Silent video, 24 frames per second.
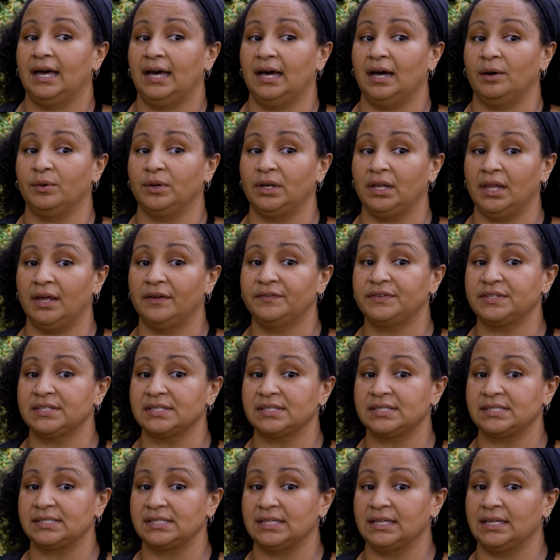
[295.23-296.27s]
I would love to
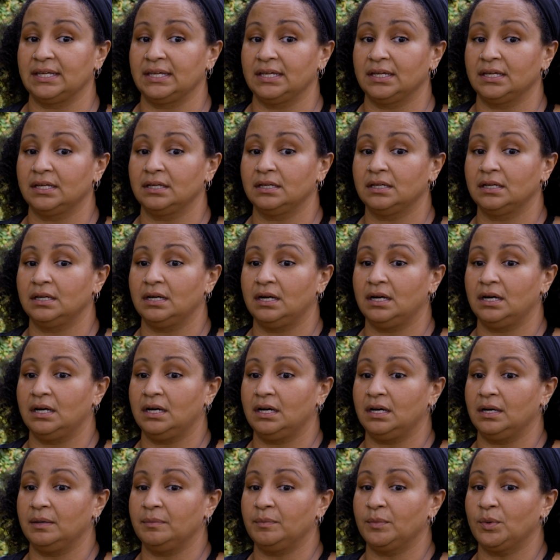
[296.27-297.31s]
see
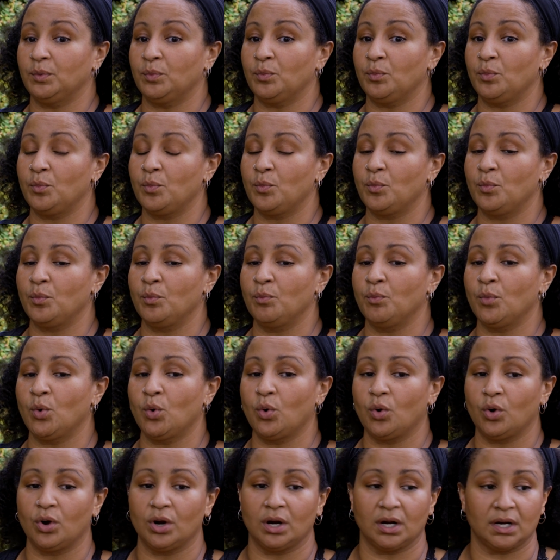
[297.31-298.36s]

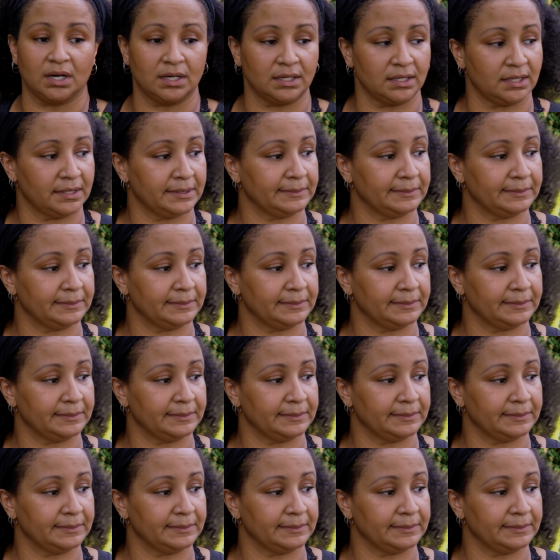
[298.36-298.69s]
more